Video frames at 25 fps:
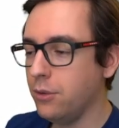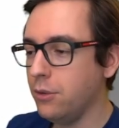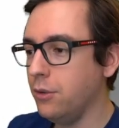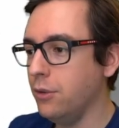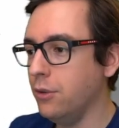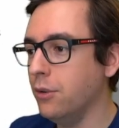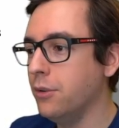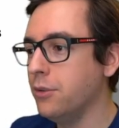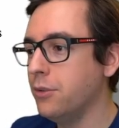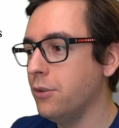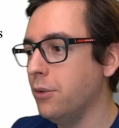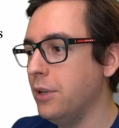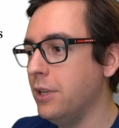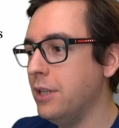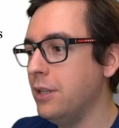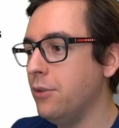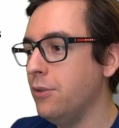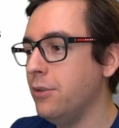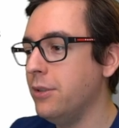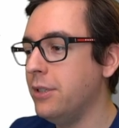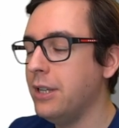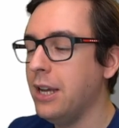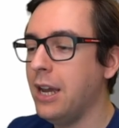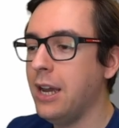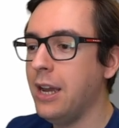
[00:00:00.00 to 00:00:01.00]
So you
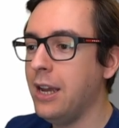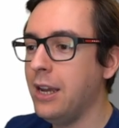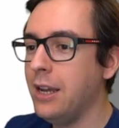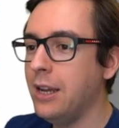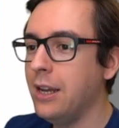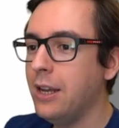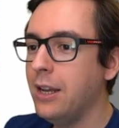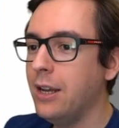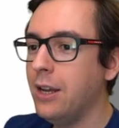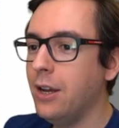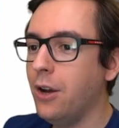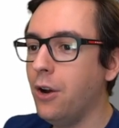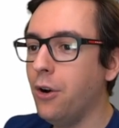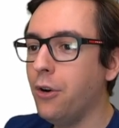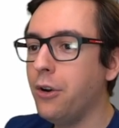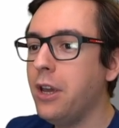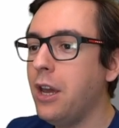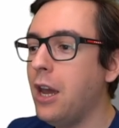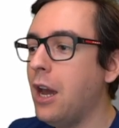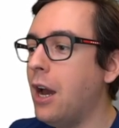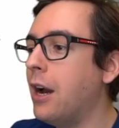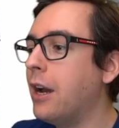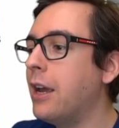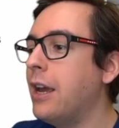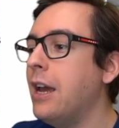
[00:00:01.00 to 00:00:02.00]
say,
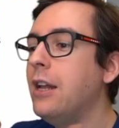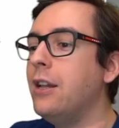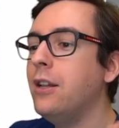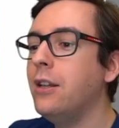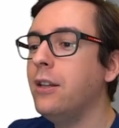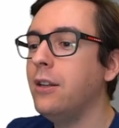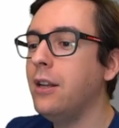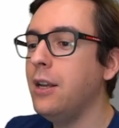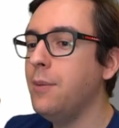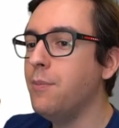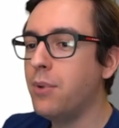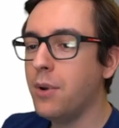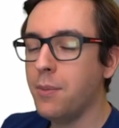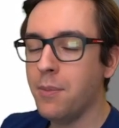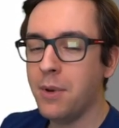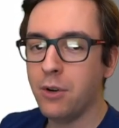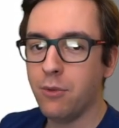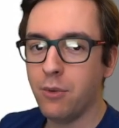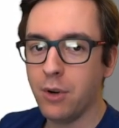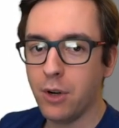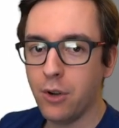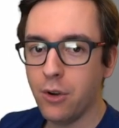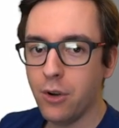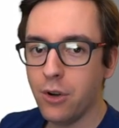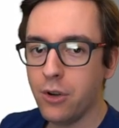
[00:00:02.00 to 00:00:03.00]
okay, I can implement
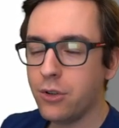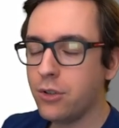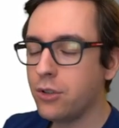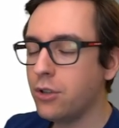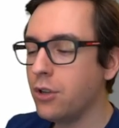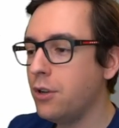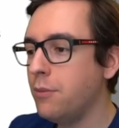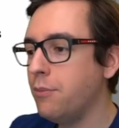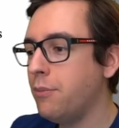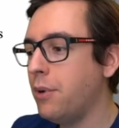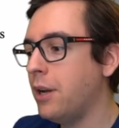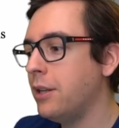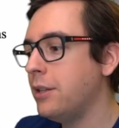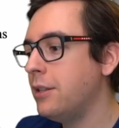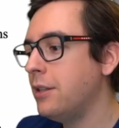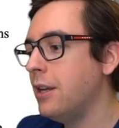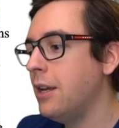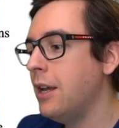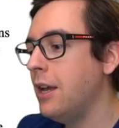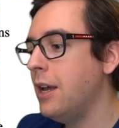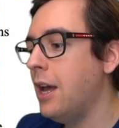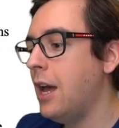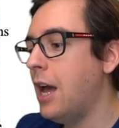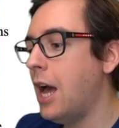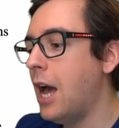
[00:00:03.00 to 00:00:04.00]
recursion, but
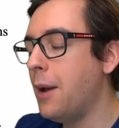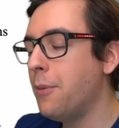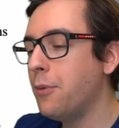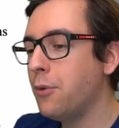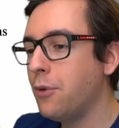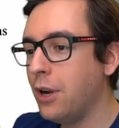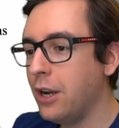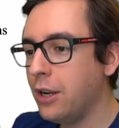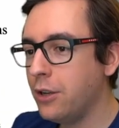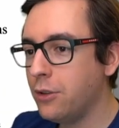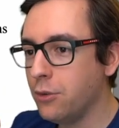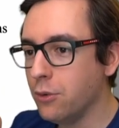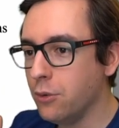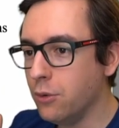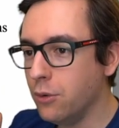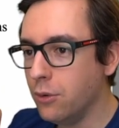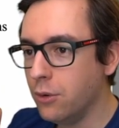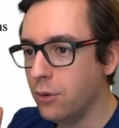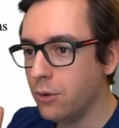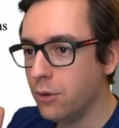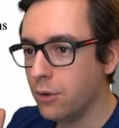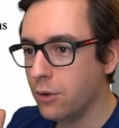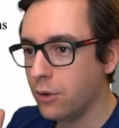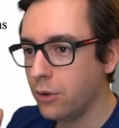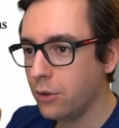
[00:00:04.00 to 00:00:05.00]
I'm going
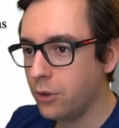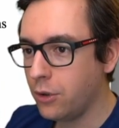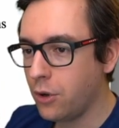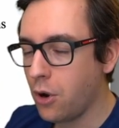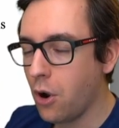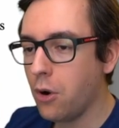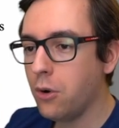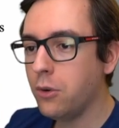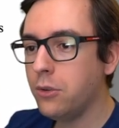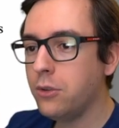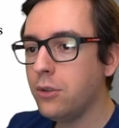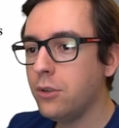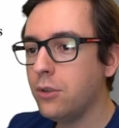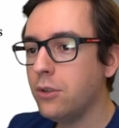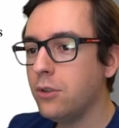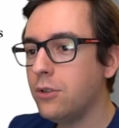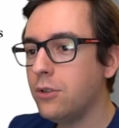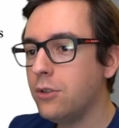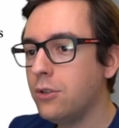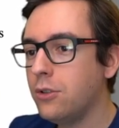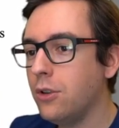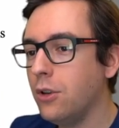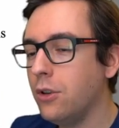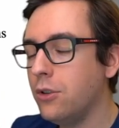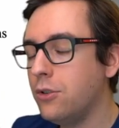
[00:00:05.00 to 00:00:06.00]
to code
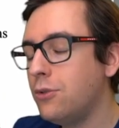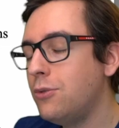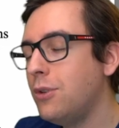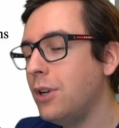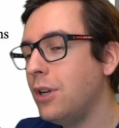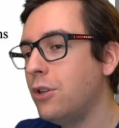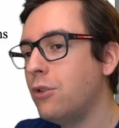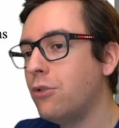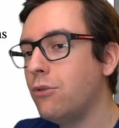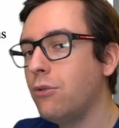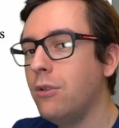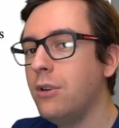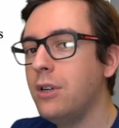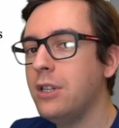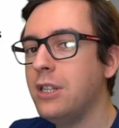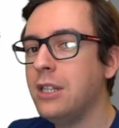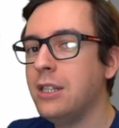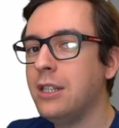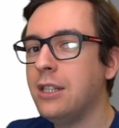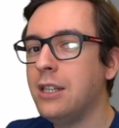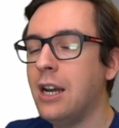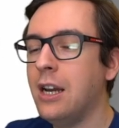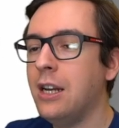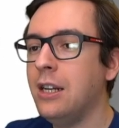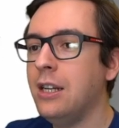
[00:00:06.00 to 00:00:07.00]
strict rules
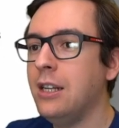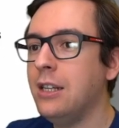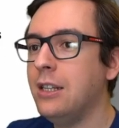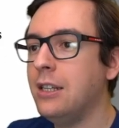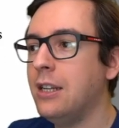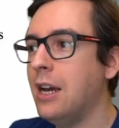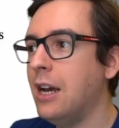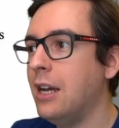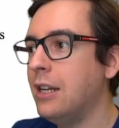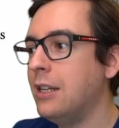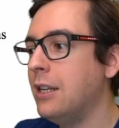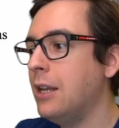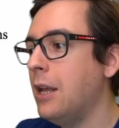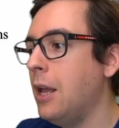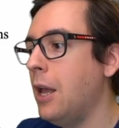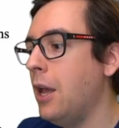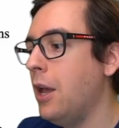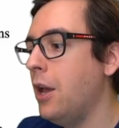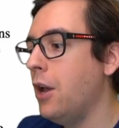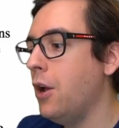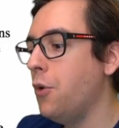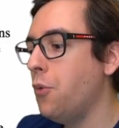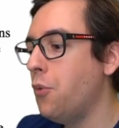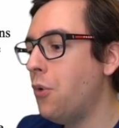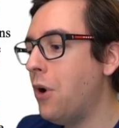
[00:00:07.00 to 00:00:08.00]
inside it that,
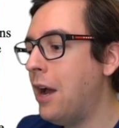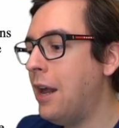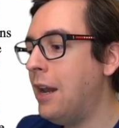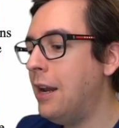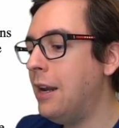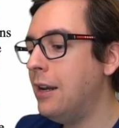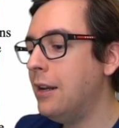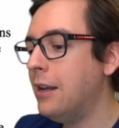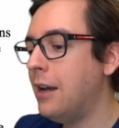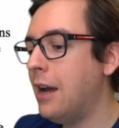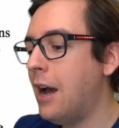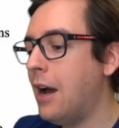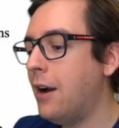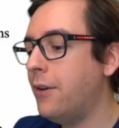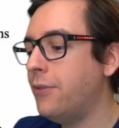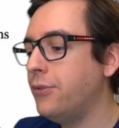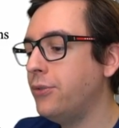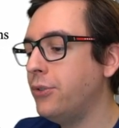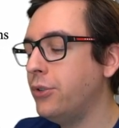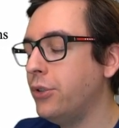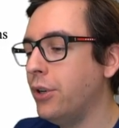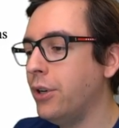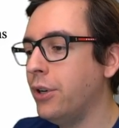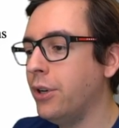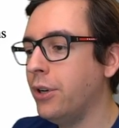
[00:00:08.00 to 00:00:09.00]
well,
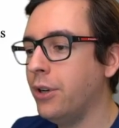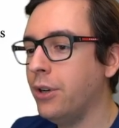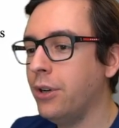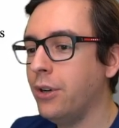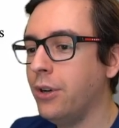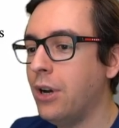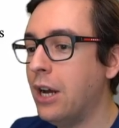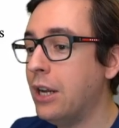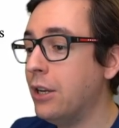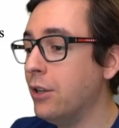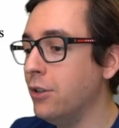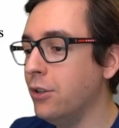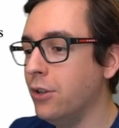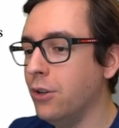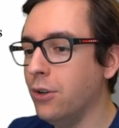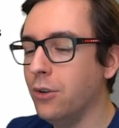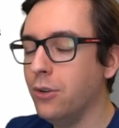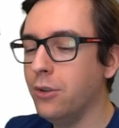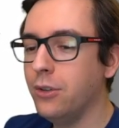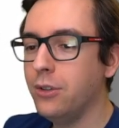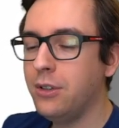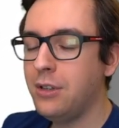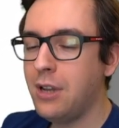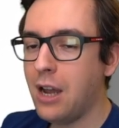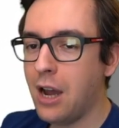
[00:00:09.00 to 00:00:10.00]
after,
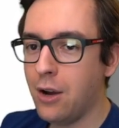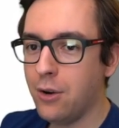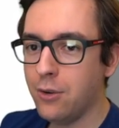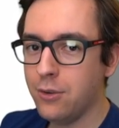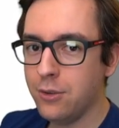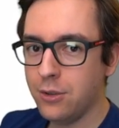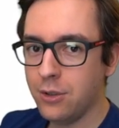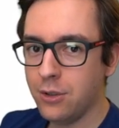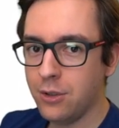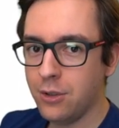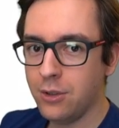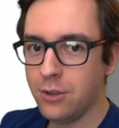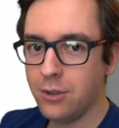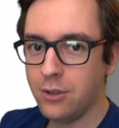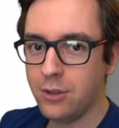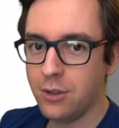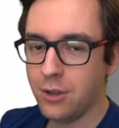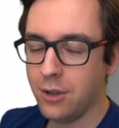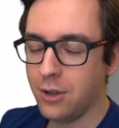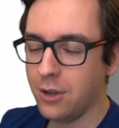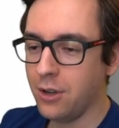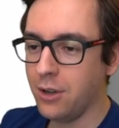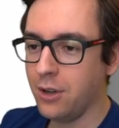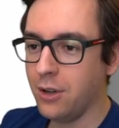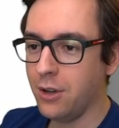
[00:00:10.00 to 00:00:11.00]
1,000
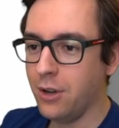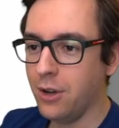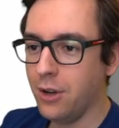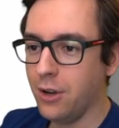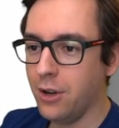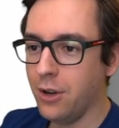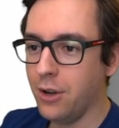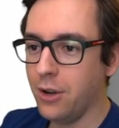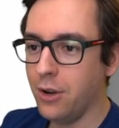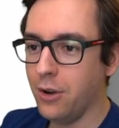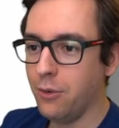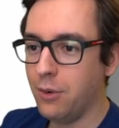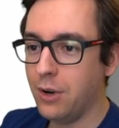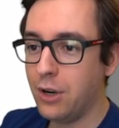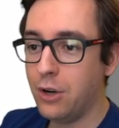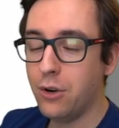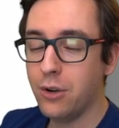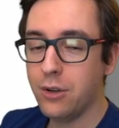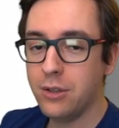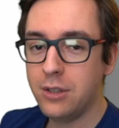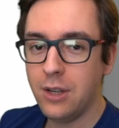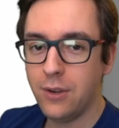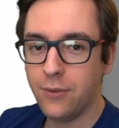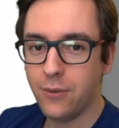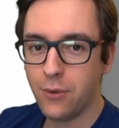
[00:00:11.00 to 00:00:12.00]

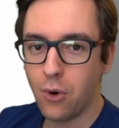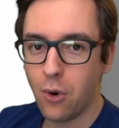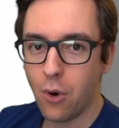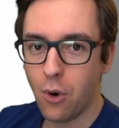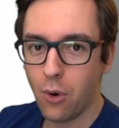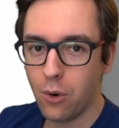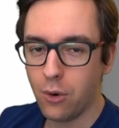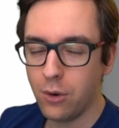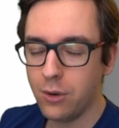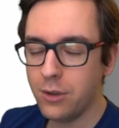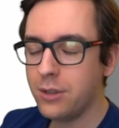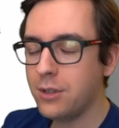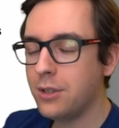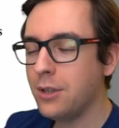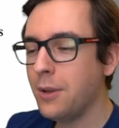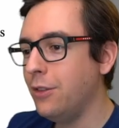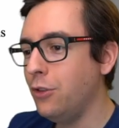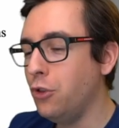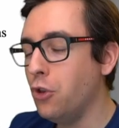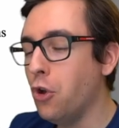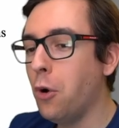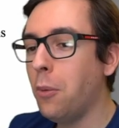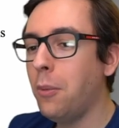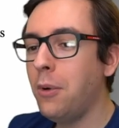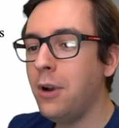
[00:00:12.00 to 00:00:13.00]
recursive calls,
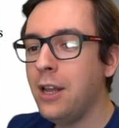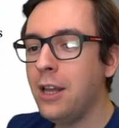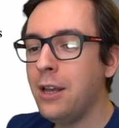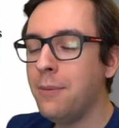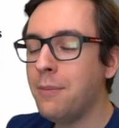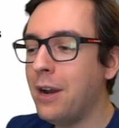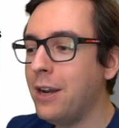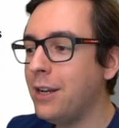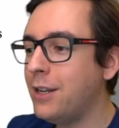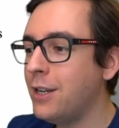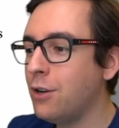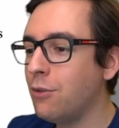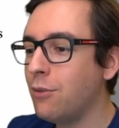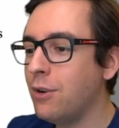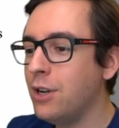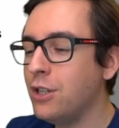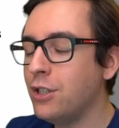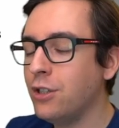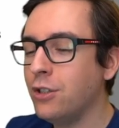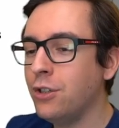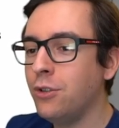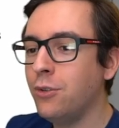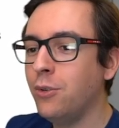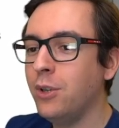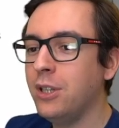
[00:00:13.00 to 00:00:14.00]
normally my terrain
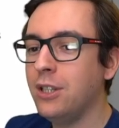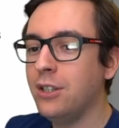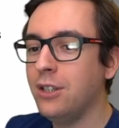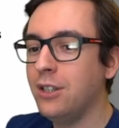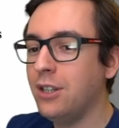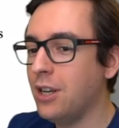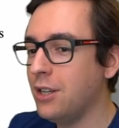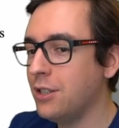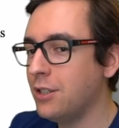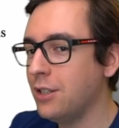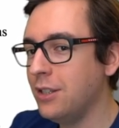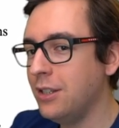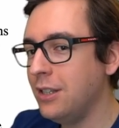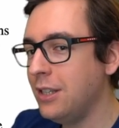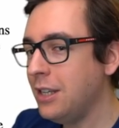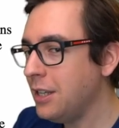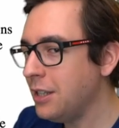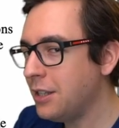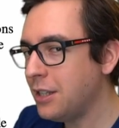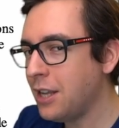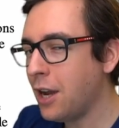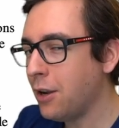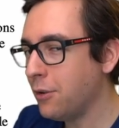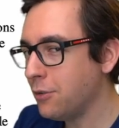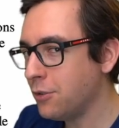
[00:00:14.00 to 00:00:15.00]
generator doesn't need
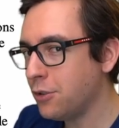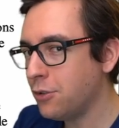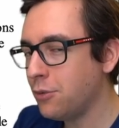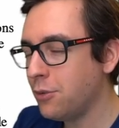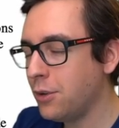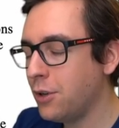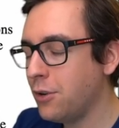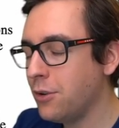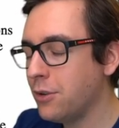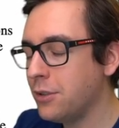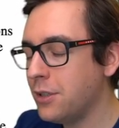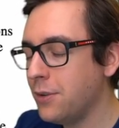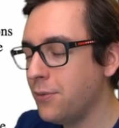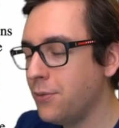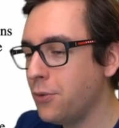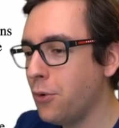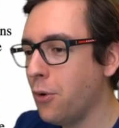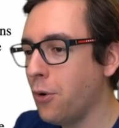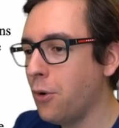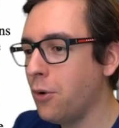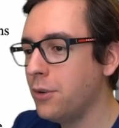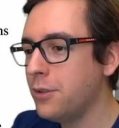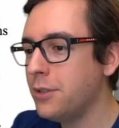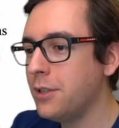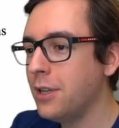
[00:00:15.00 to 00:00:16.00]
1,000 recursive
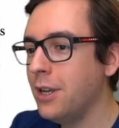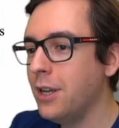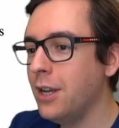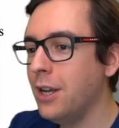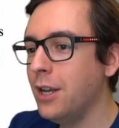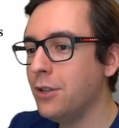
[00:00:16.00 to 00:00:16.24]
calls.